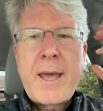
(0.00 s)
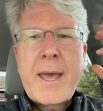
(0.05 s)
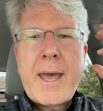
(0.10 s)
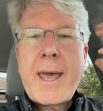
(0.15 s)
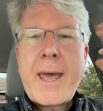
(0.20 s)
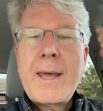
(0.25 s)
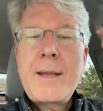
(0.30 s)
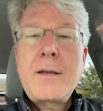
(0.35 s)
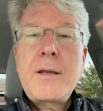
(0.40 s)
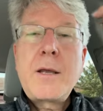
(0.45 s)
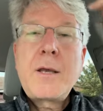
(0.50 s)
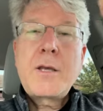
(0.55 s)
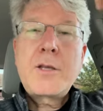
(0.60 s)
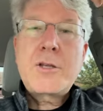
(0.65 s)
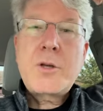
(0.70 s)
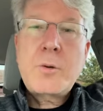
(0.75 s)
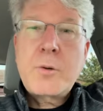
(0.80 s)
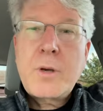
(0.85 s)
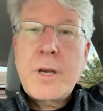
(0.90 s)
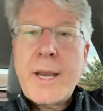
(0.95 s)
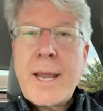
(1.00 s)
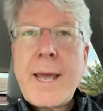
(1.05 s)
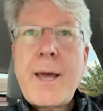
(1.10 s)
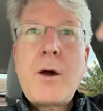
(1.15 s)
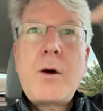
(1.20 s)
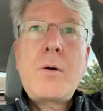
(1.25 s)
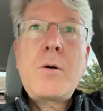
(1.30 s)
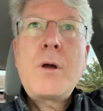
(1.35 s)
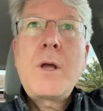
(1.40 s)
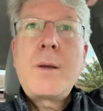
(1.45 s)
And so
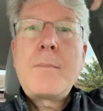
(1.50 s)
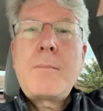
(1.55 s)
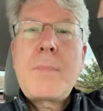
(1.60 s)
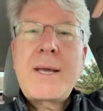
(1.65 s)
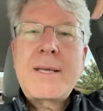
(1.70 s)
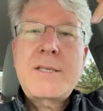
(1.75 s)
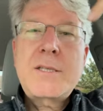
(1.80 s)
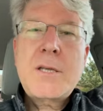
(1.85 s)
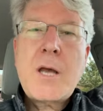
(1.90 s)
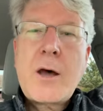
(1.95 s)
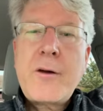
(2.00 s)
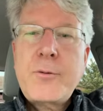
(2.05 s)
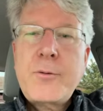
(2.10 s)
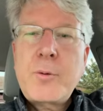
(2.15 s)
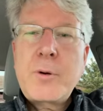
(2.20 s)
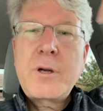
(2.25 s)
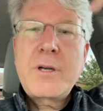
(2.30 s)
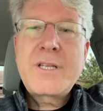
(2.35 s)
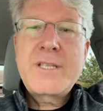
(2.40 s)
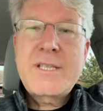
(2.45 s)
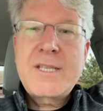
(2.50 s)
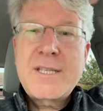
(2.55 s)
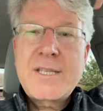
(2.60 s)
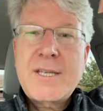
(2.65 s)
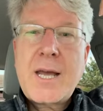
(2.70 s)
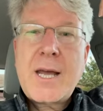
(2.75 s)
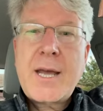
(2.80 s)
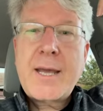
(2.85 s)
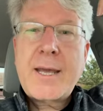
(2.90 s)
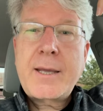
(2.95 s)
now my software is
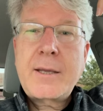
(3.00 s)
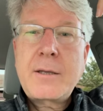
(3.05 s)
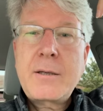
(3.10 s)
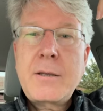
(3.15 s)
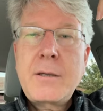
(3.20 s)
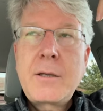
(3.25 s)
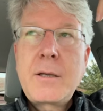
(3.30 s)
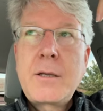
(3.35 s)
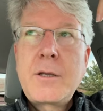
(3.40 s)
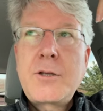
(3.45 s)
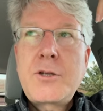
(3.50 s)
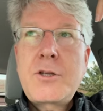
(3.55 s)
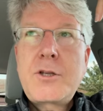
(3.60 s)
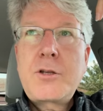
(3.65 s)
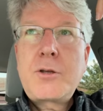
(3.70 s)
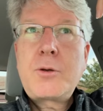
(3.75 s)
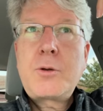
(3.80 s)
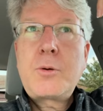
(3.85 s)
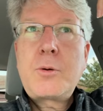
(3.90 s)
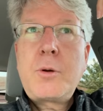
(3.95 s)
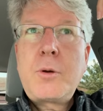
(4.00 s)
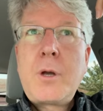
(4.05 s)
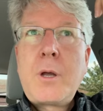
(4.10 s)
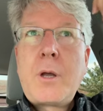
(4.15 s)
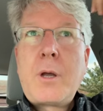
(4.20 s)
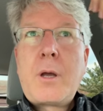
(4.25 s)
designed to